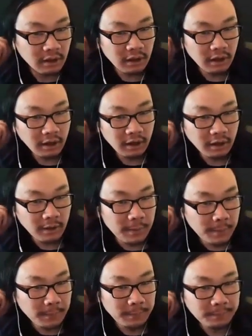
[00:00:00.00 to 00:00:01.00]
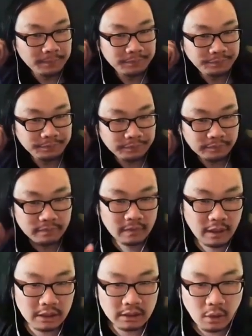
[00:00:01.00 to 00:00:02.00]
Um,
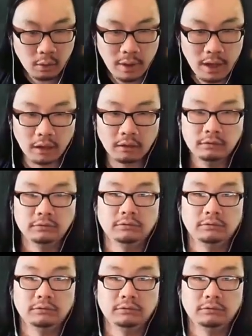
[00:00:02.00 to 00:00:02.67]
it's going well.